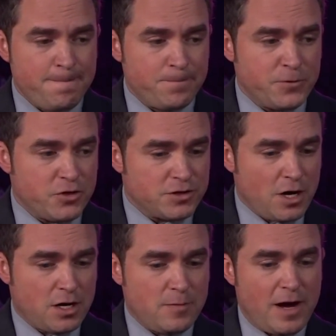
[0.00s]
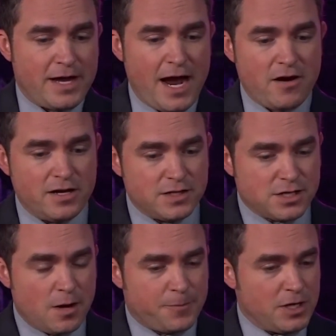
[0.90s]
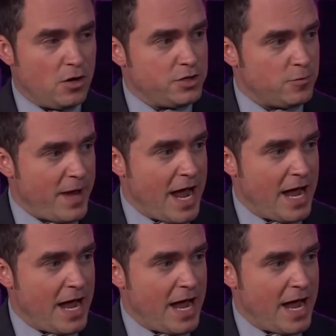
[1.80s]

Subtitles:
You're talking about carrying this company on your back.